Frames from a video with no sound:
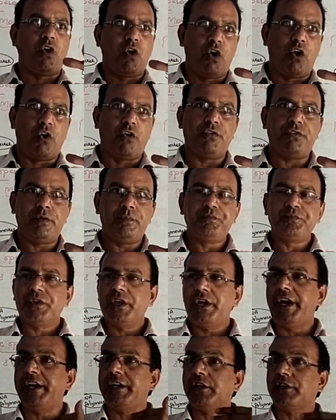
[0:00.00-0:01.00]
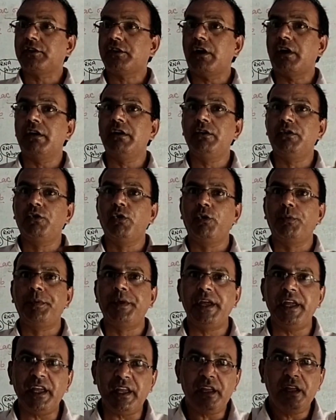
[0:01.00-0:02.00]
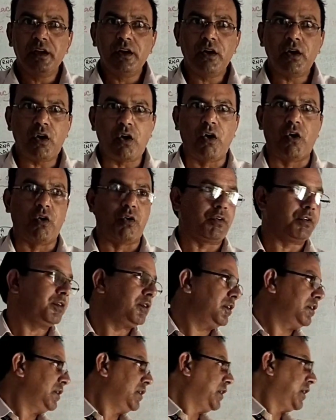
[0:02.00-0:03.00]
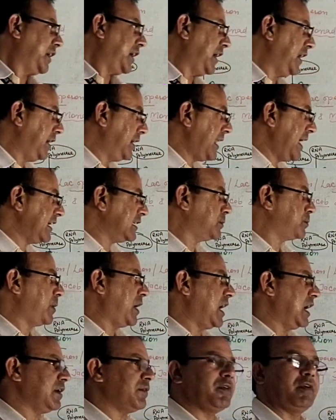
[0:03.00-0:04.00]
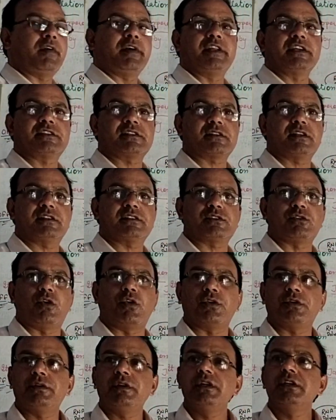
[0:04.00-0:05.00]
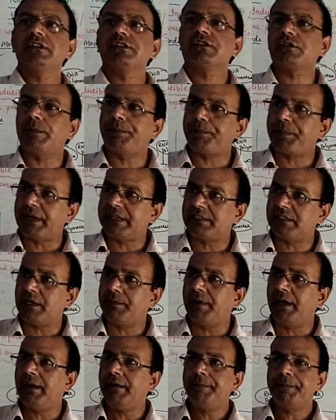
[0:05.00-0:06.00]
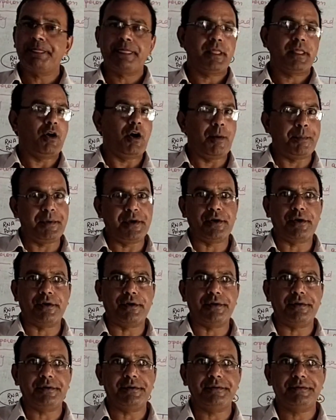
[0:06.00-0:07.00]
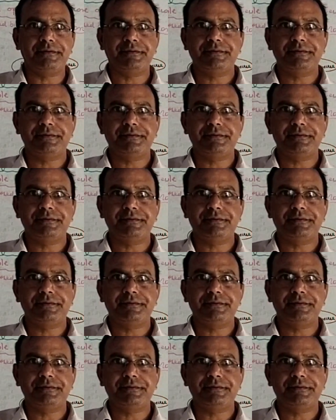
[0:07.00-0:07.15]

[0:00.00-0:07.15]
off, it turns to be on. In next part we will discuss on suppressible operon.